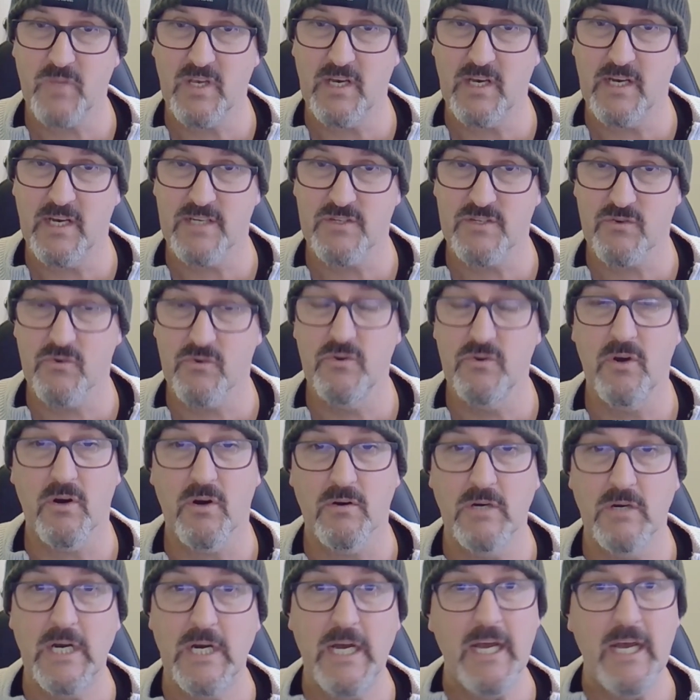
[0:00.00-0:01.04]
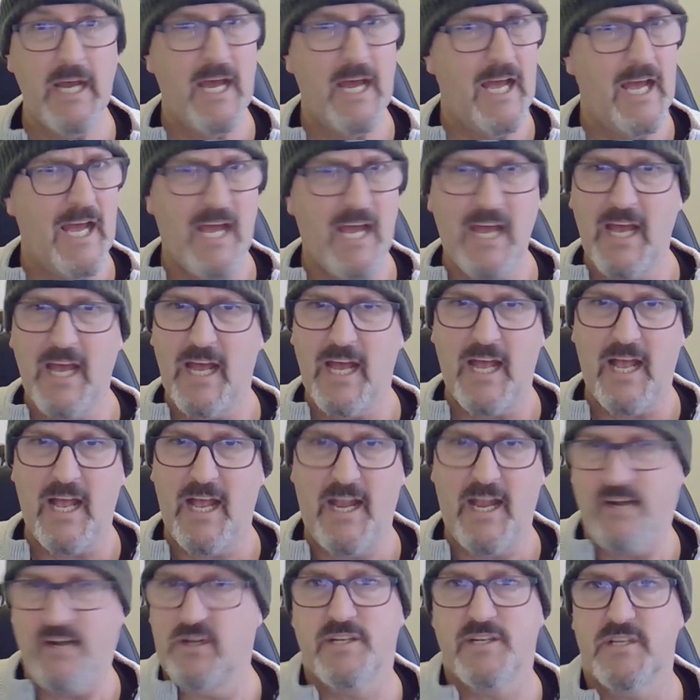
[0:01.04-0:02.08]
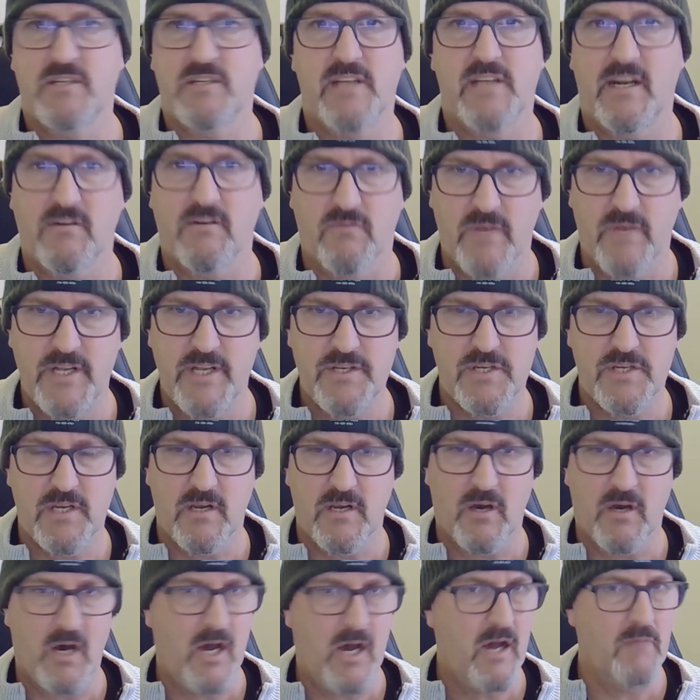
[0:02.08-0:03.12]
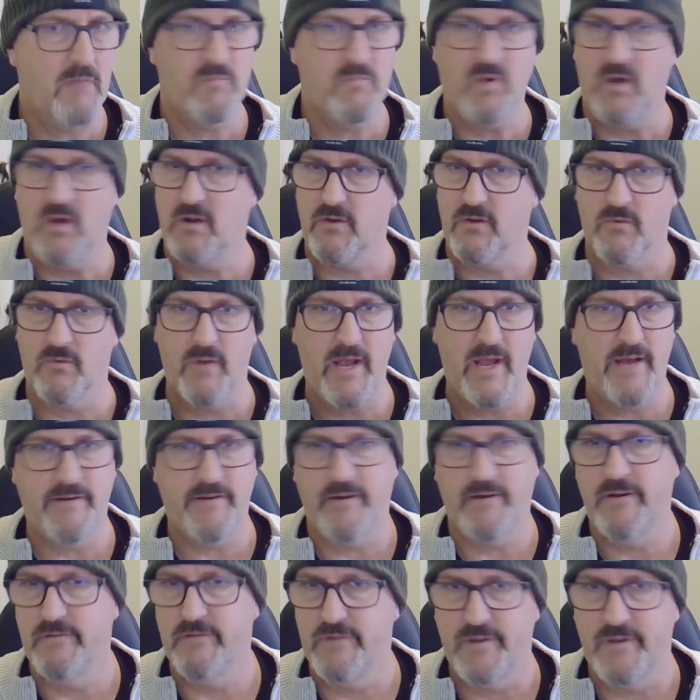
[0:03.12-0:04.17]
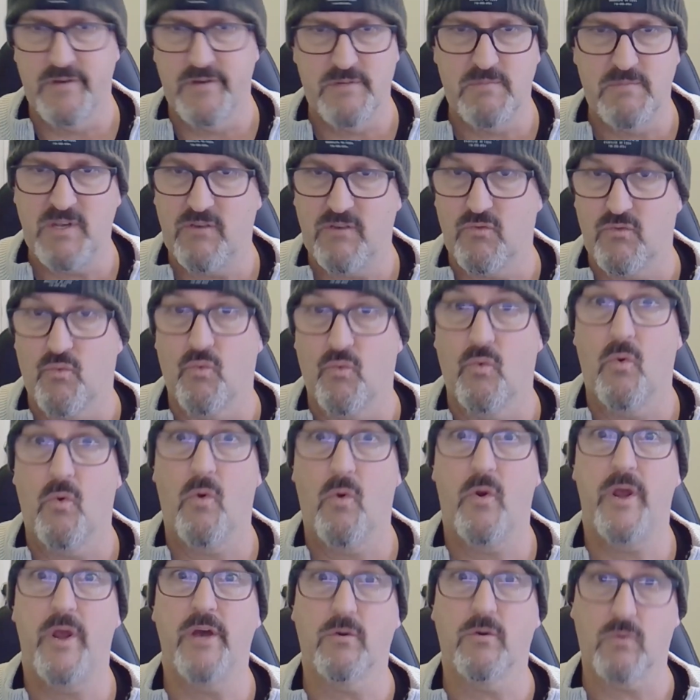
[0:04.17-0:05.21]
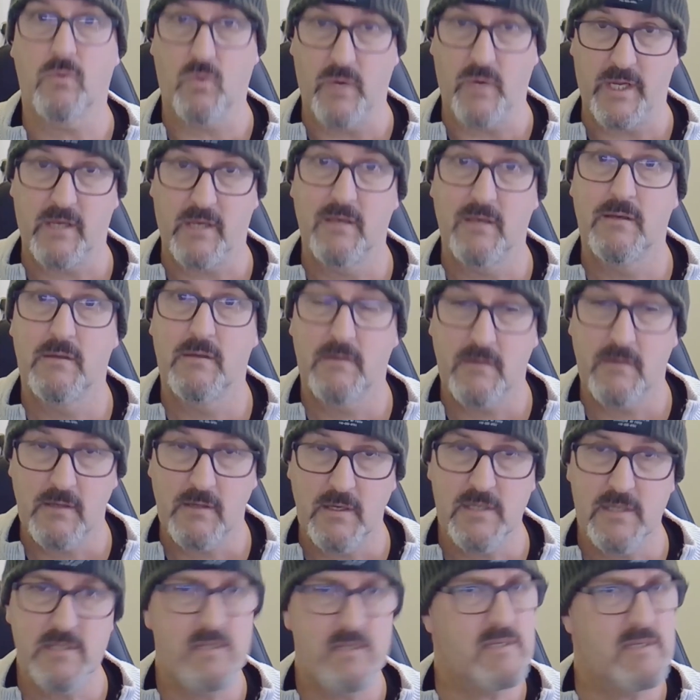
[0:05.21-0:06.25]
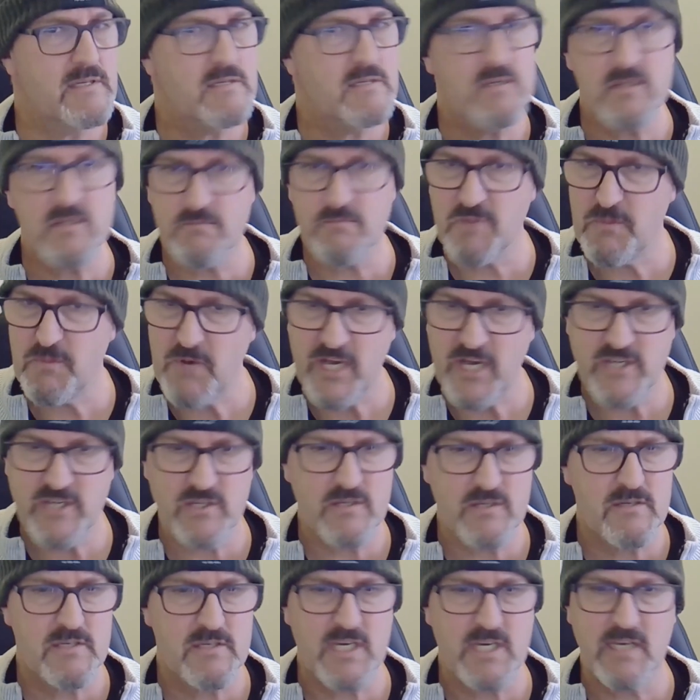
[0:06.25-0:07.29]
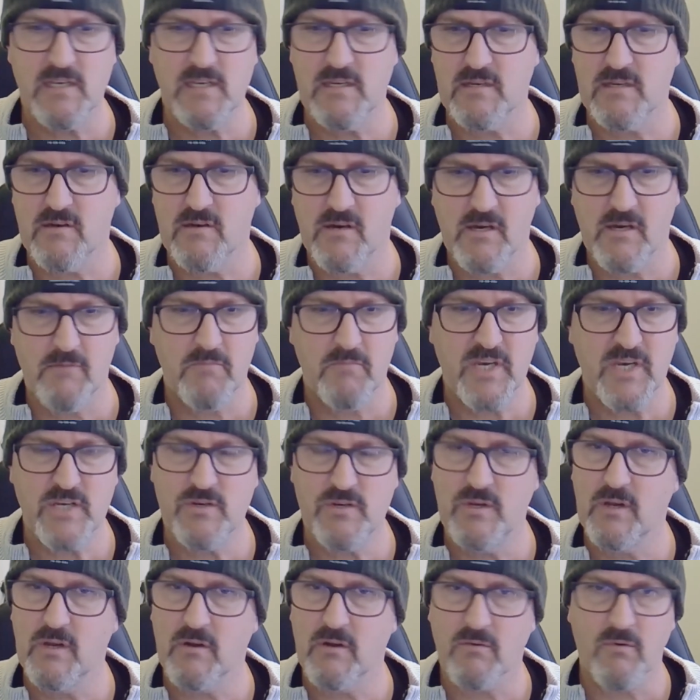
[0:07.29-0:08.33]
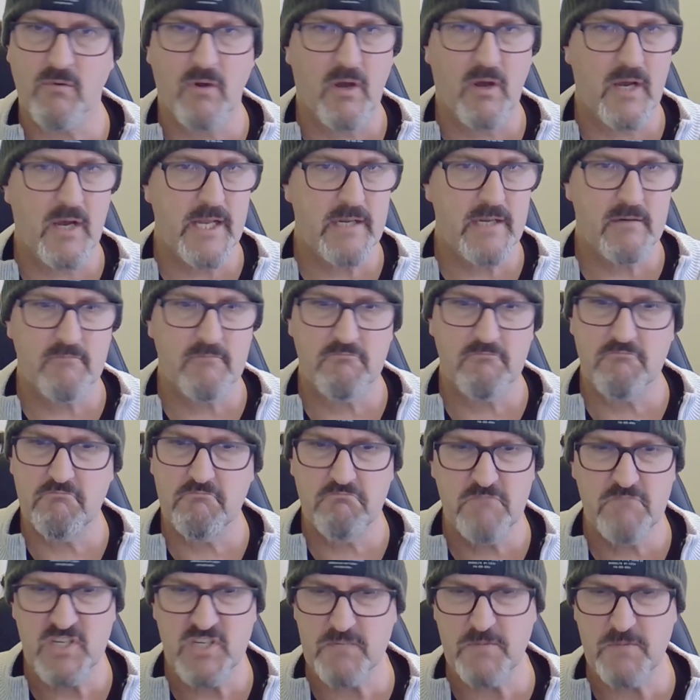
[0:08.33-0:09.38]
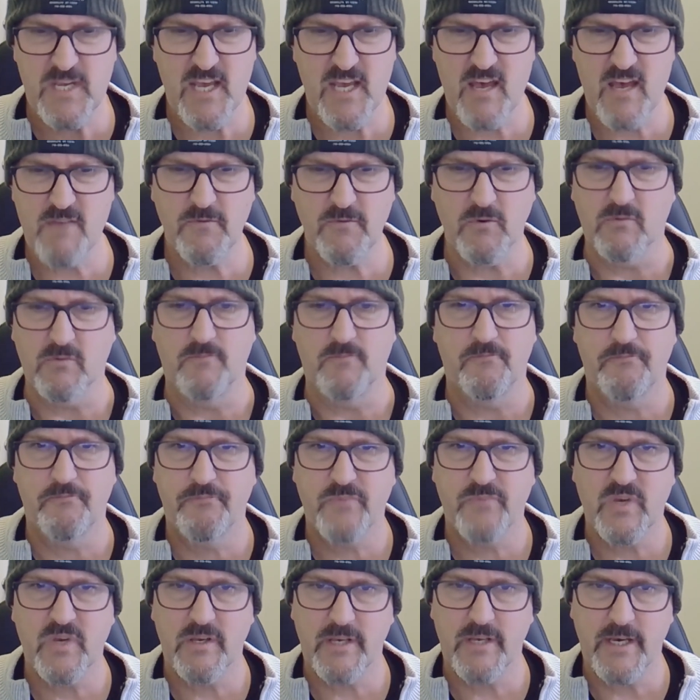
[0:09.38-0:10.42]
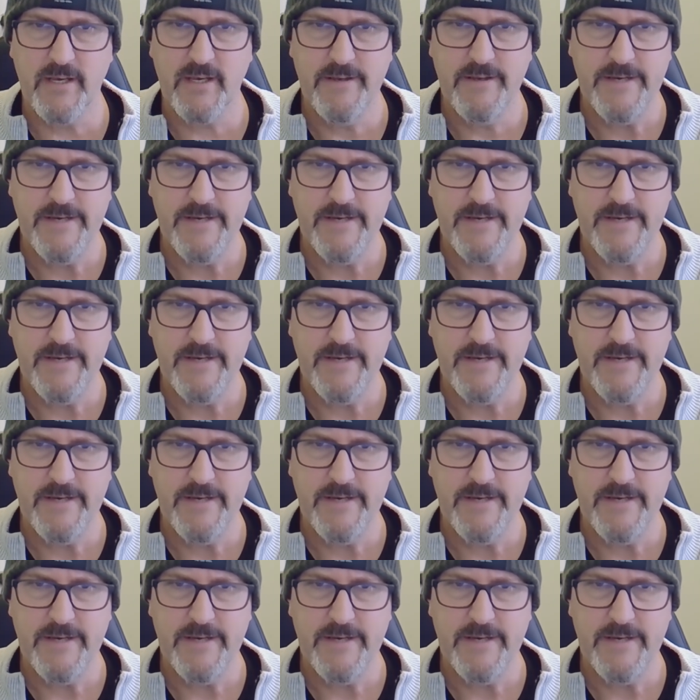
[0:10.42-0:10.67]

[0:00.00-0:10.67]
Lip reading: screw hole, and I just started wrenching, I'm going to round over those bits real quick, okay? So just be patient, take your time, make sure you get it right, and just be careful, okay?